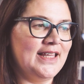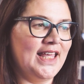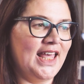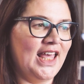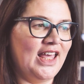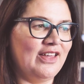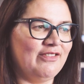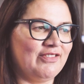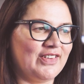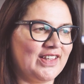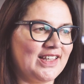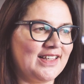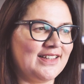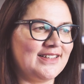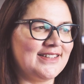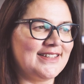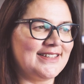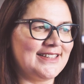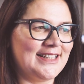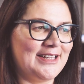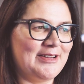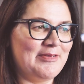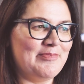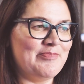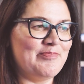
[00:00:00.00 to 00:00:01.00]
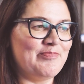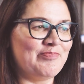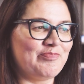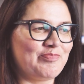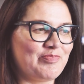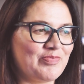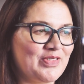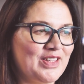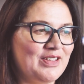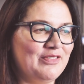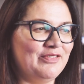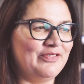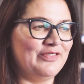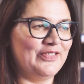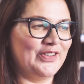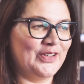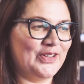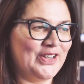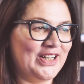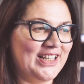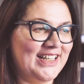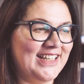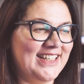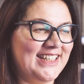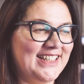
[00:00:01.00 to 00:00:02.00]
having some
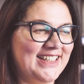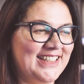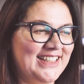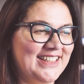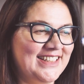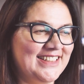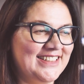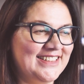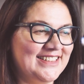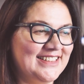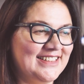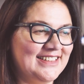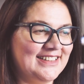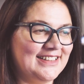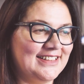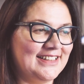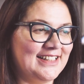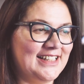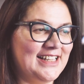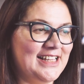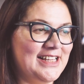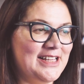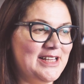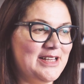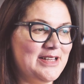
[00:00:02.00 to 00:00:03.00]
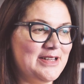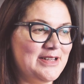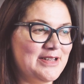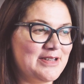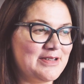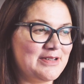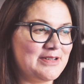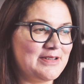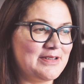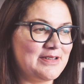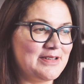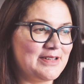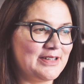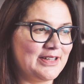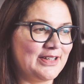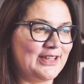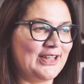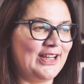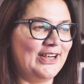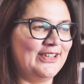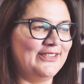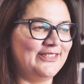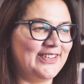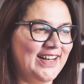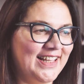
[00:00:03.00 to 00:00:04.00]
very
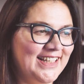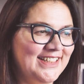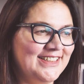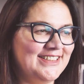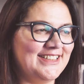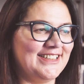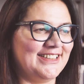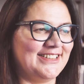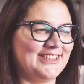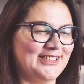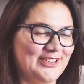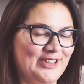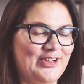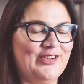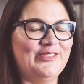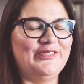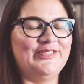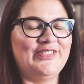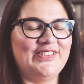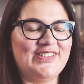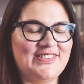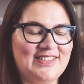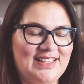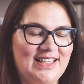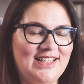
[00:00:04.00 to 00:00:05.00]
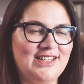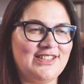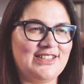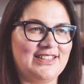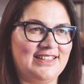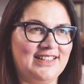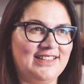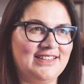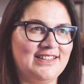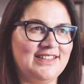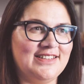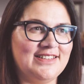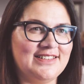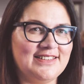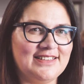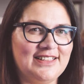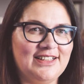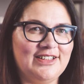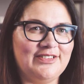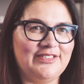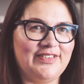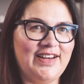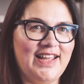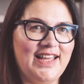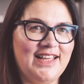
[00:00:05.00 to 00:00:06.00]
courageous conversations
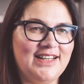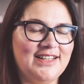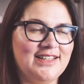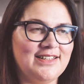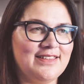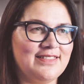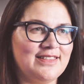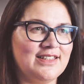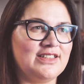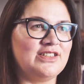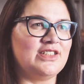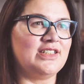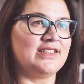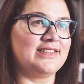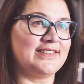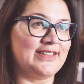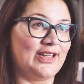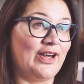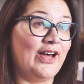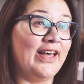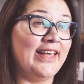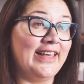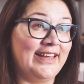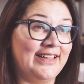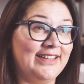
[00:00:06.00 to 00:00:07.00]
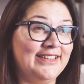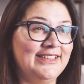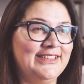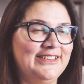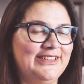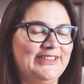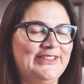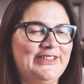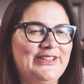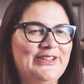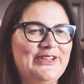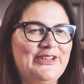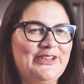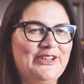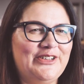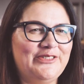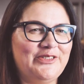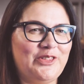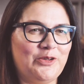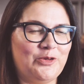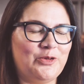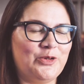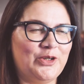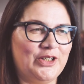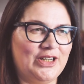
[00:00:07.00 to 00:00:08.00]
around the desire
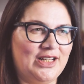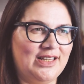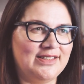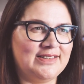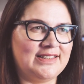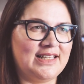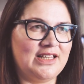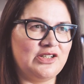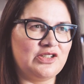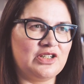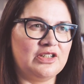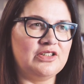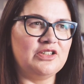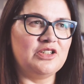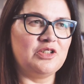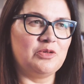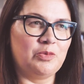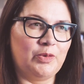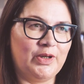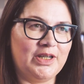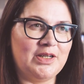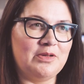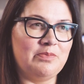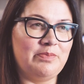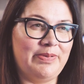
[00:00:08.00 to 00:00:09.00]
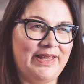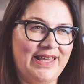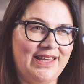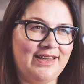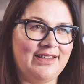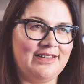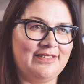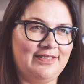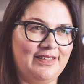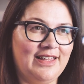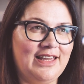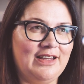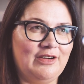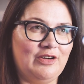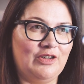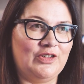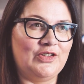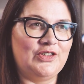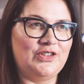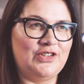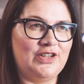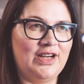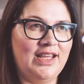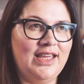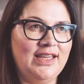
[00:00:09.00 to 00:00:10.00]
of the organisation to win back that
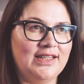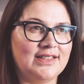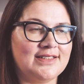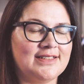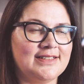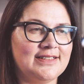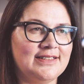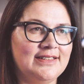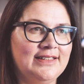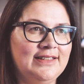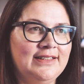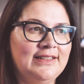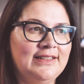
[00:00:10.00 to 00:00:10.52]
contract.